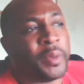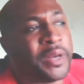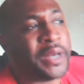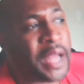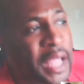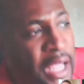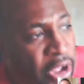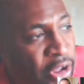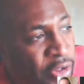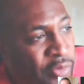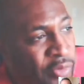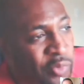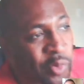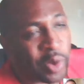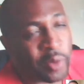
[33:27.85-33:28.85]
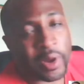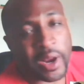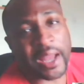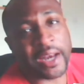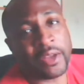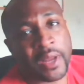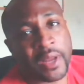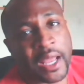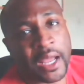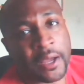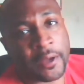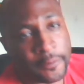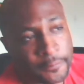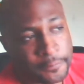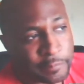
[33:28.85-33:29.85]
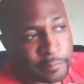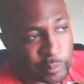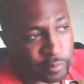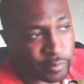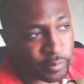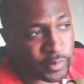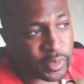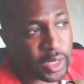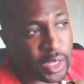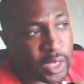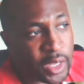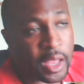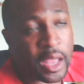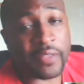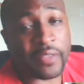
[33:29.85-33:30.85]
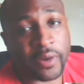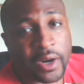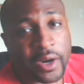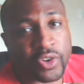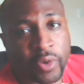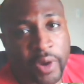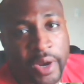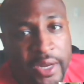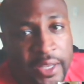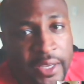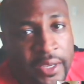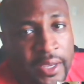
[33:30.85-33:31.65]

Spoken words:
But now, what I do now, and after her training,